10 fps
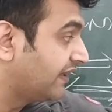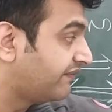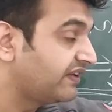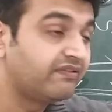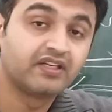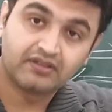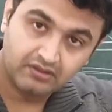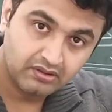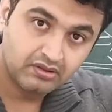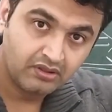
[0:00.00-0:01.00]
everywhere.
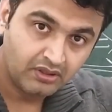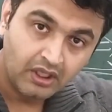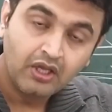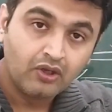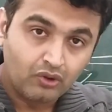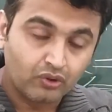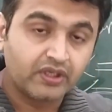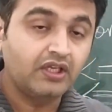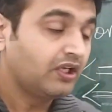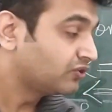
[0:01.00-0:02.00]

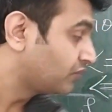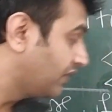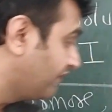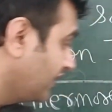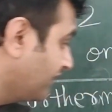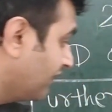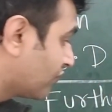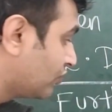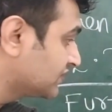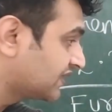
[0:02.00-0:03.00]
Okay, so even if the
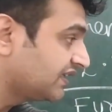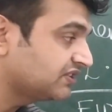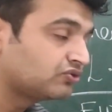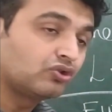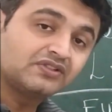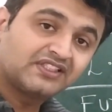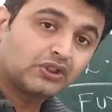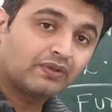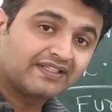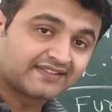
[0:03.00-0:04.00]
Wronskian is
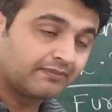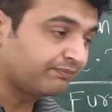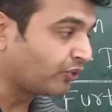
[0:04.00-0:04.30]
non-zero at some